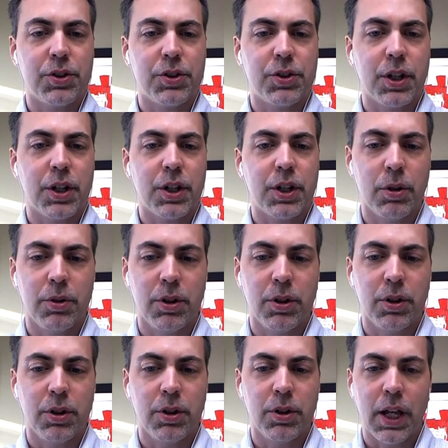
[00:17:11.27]
missed that too,
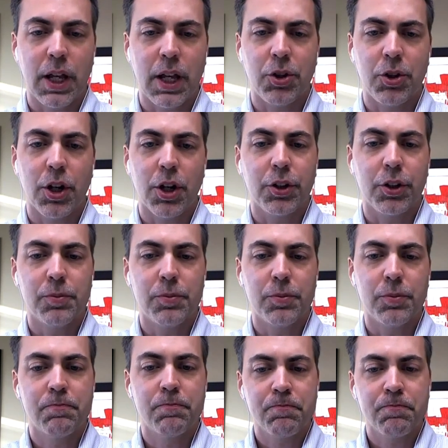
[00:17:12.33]
maybe a gap in the audio.